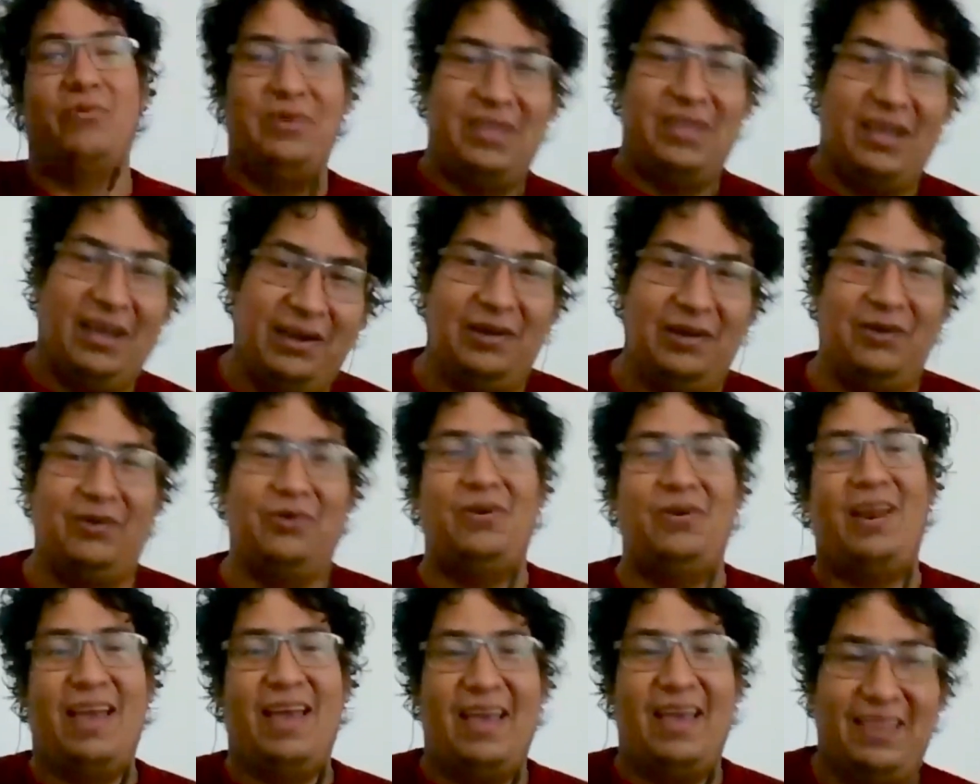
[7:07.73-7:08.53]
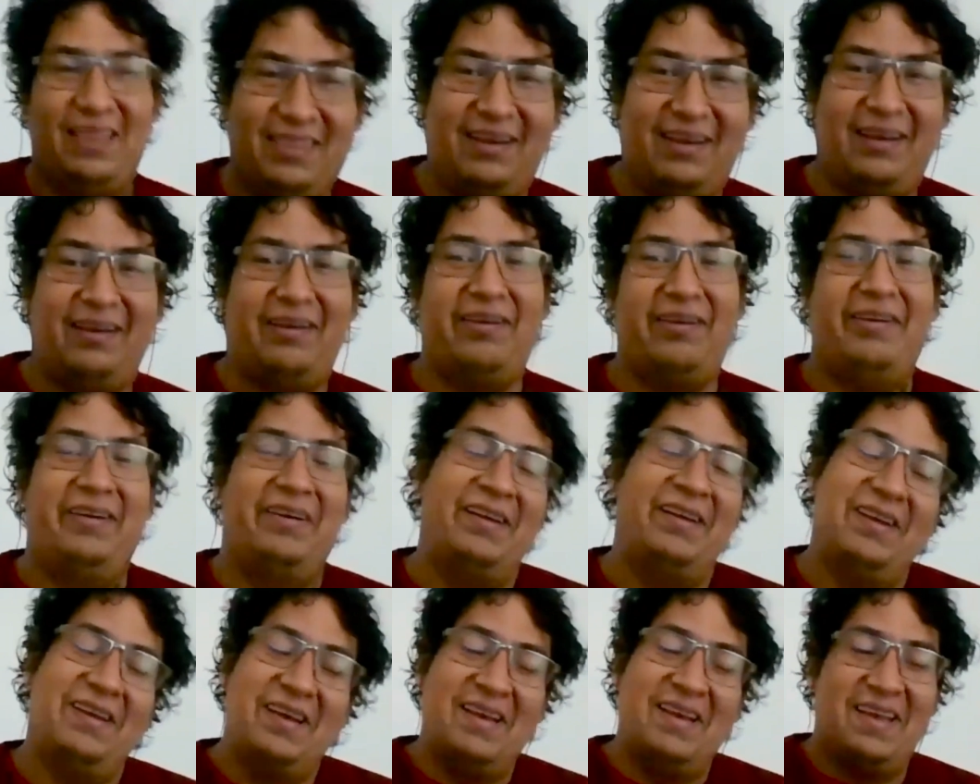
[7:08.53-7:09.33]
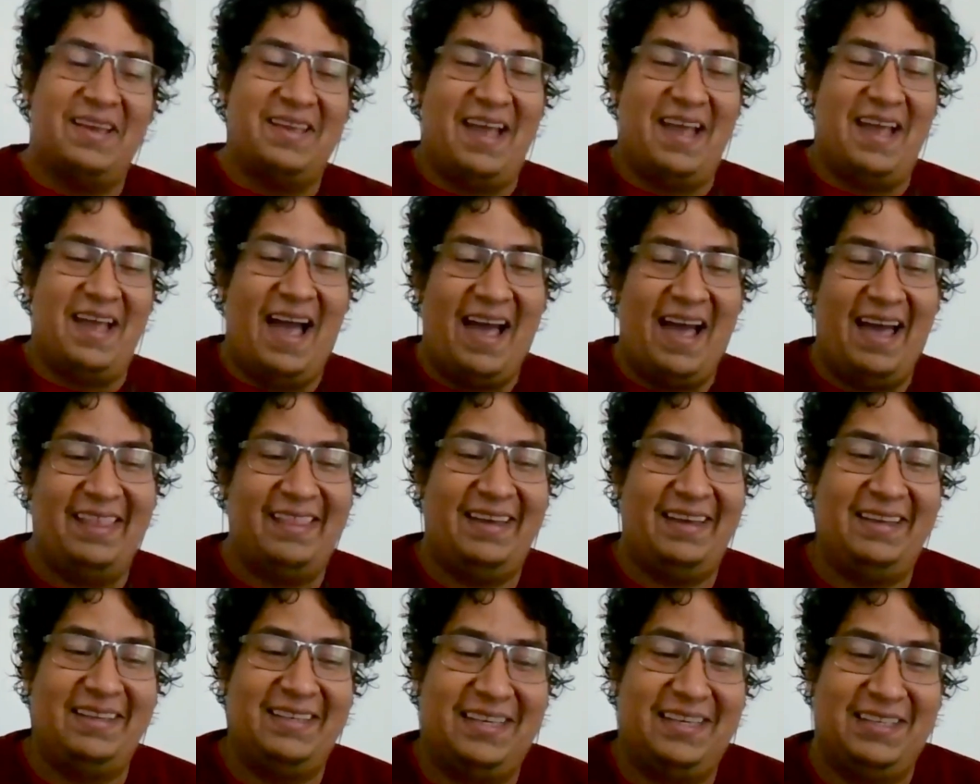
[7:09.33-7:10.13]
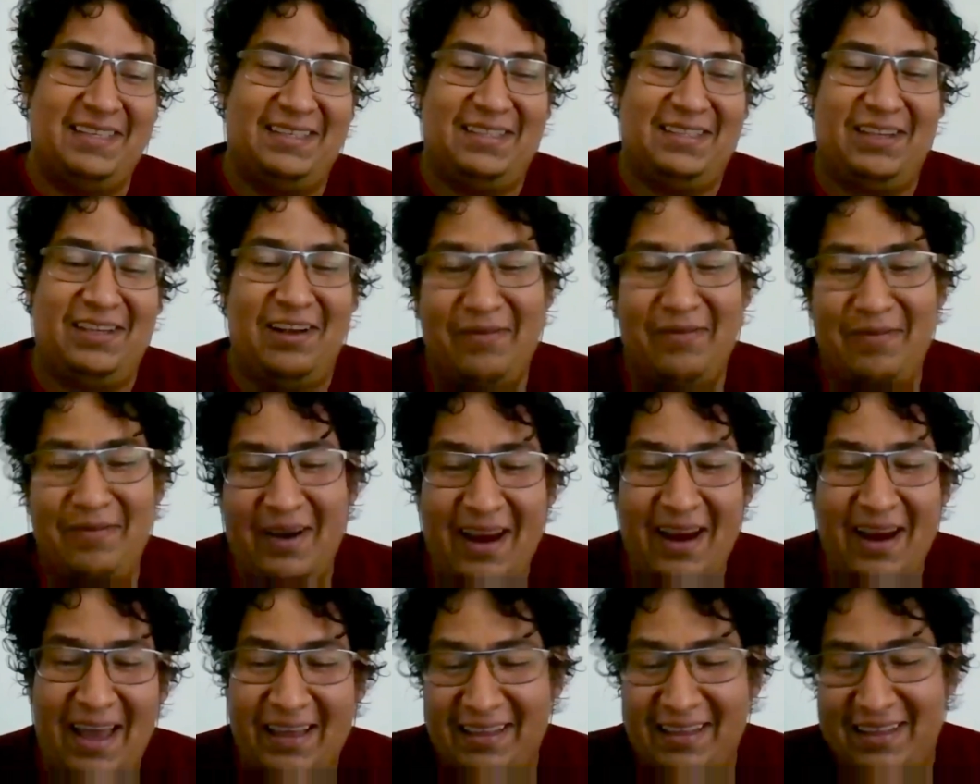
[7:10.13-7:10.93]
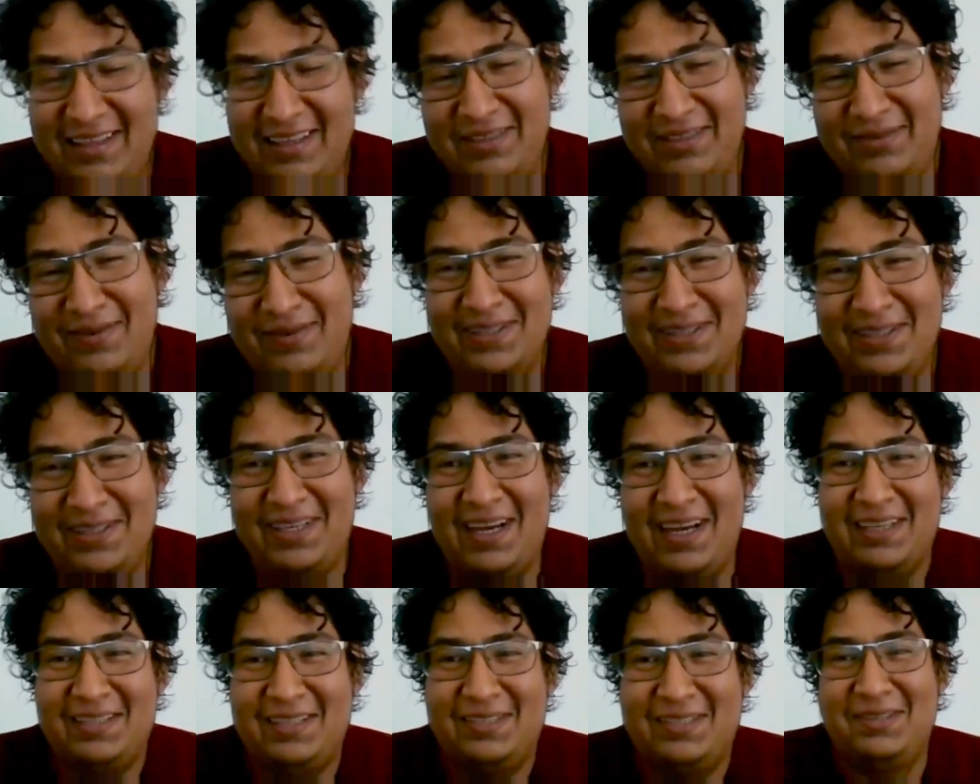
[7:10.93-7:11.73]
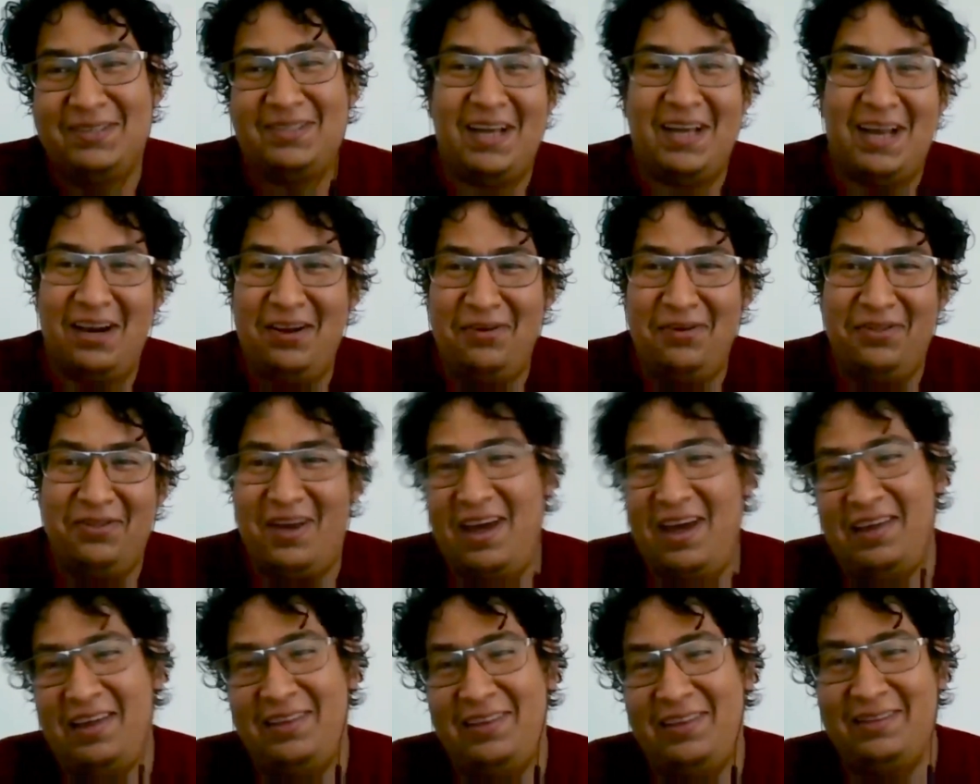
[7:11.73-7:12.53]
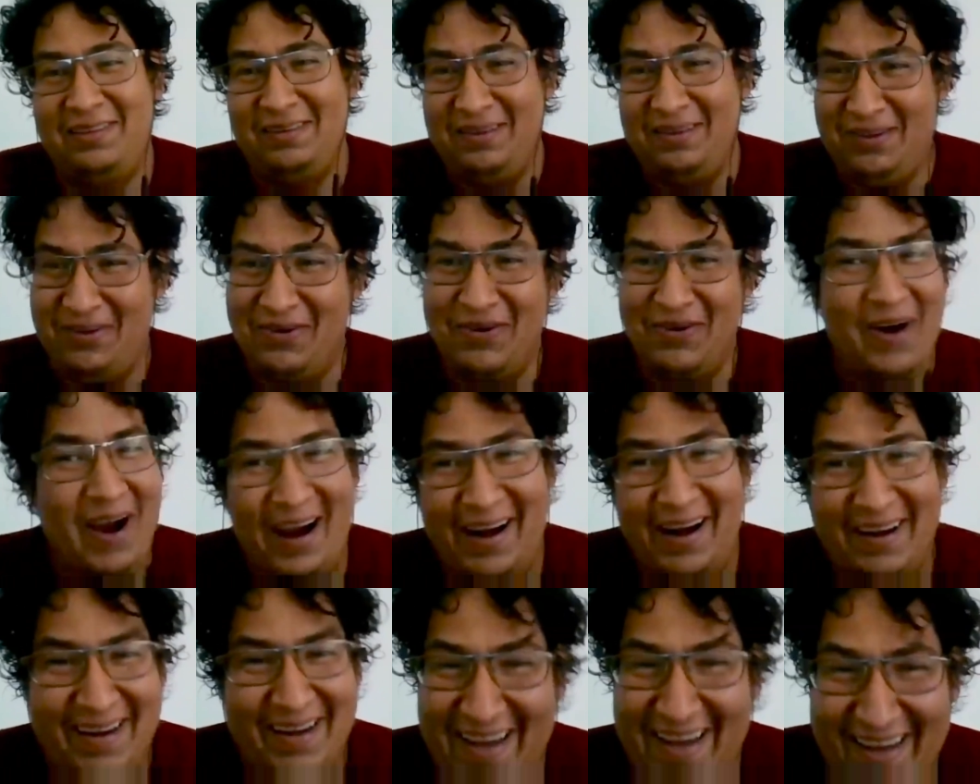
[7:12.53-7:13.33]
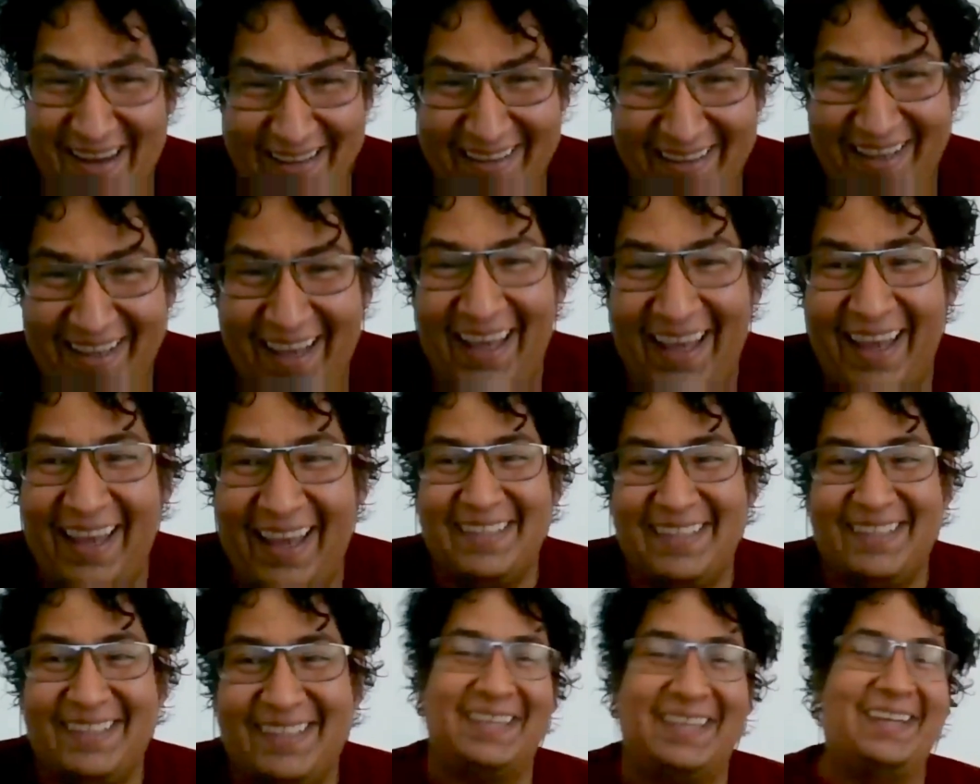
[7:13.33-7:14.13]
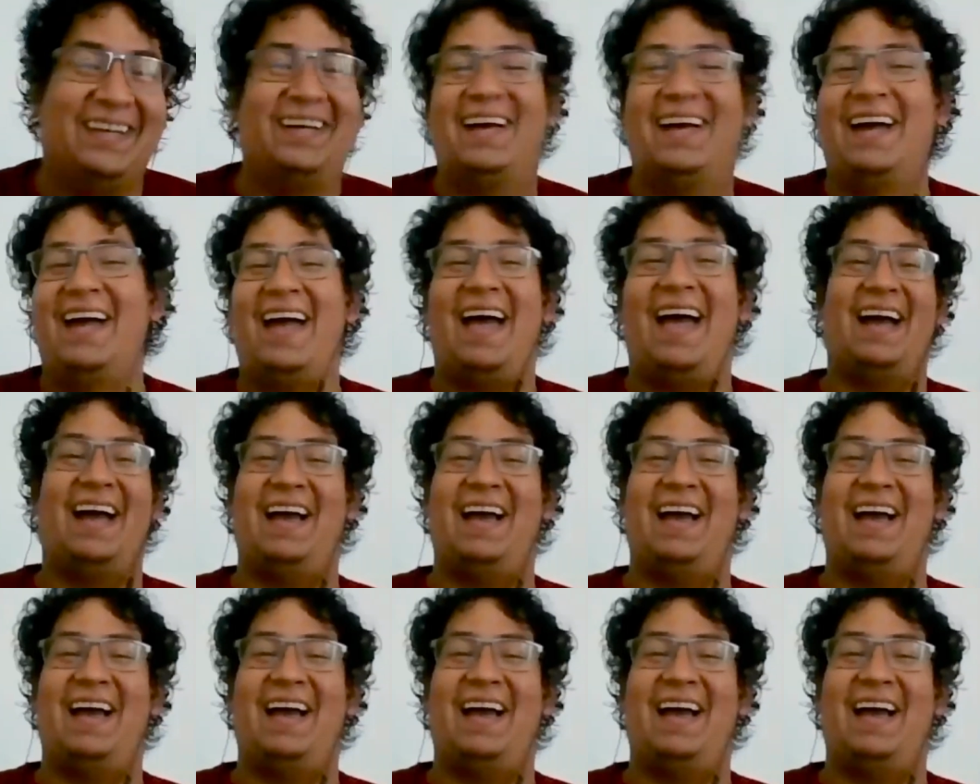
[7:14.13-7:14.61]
the roulette there, yeah, they just told me like, this was just to tell you that you are in. So, and